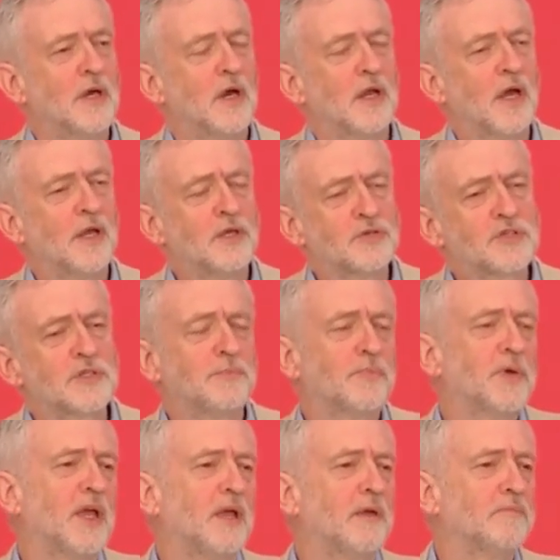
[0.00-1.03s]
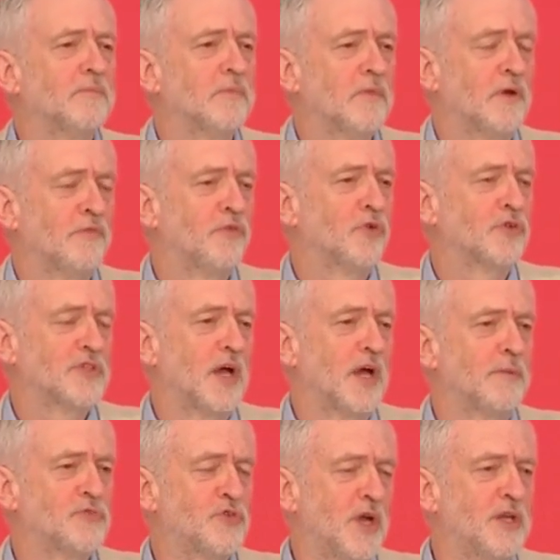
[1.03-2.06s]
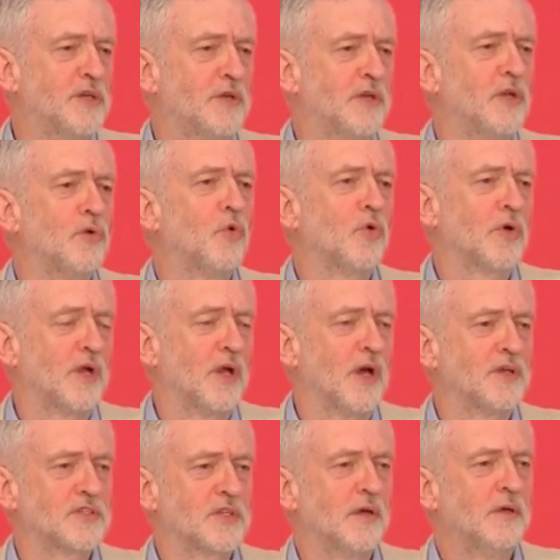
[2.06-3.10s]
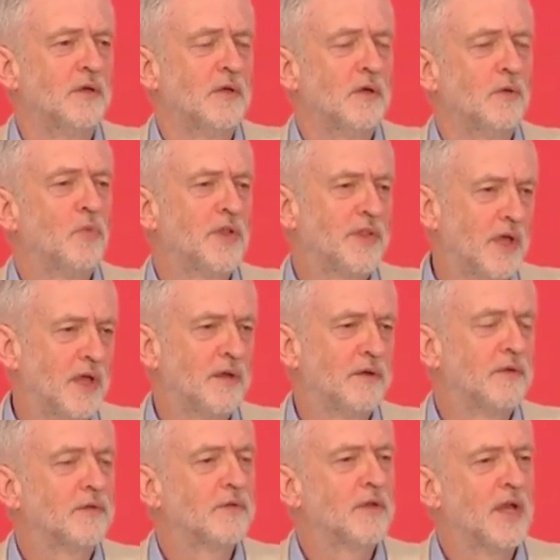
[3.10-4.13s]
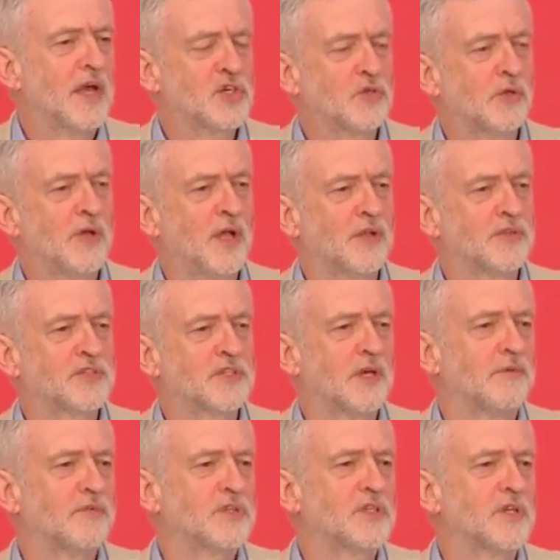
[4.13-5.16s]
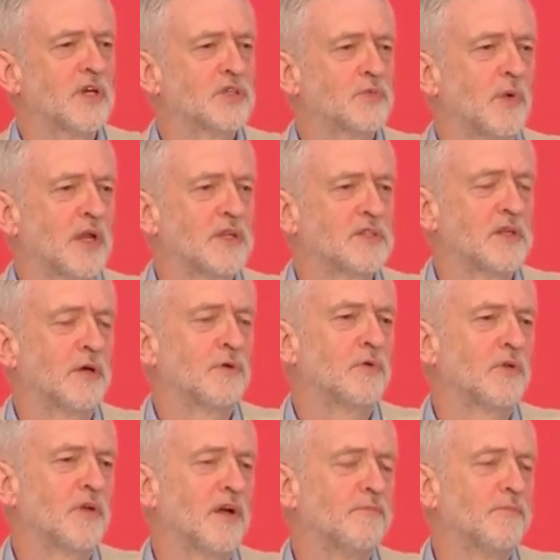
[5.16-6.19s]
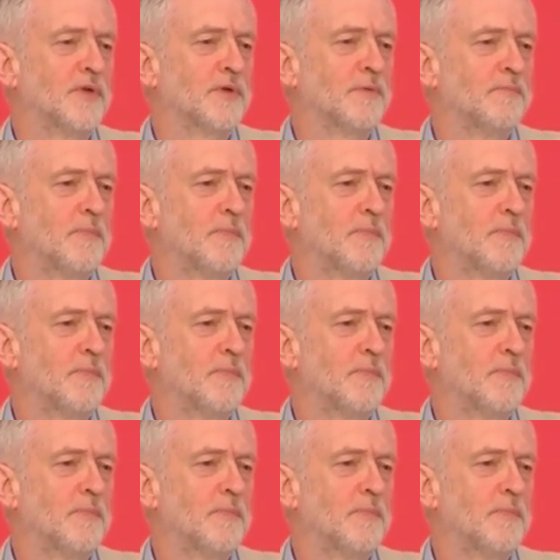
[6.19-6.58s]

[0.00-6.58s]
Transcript: And I used to be a full-time trade union organiser within the National Health Service as well as local government.